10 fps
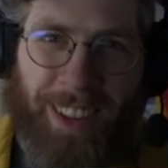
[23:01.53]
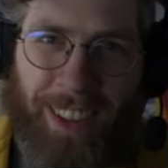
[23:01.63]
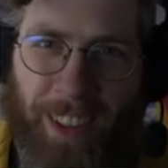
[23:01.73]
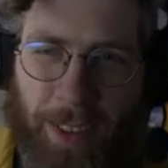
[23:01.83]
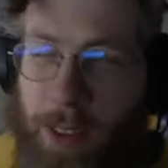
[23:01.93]

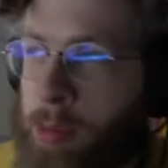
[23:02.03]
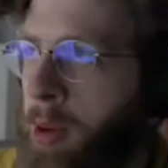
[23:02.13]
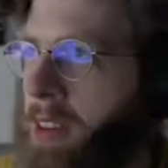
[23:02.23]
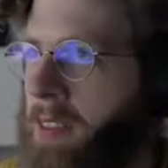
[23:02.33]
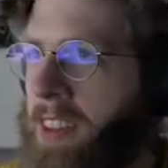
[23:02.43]
This is one
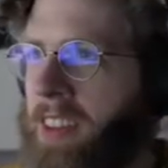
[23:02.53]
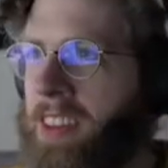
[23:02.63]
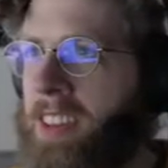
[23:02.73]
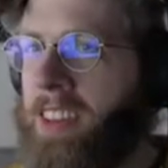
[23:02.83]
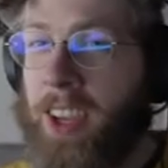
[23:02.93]
of
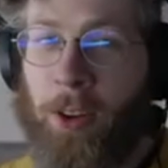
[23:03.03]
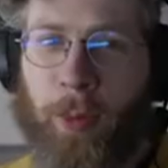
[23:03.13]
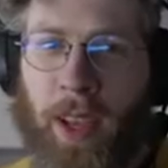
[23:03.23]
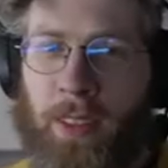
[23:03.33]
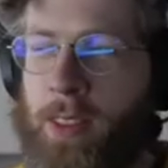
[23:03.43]
the
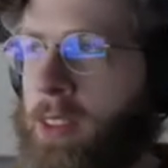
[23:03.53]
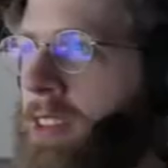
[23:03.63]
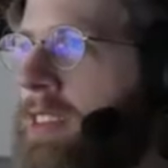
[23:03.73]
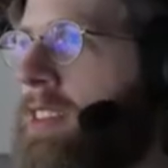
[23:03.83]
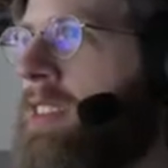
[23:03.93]

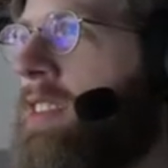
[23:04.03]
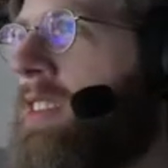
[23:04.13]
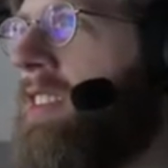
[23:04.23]
necromancers.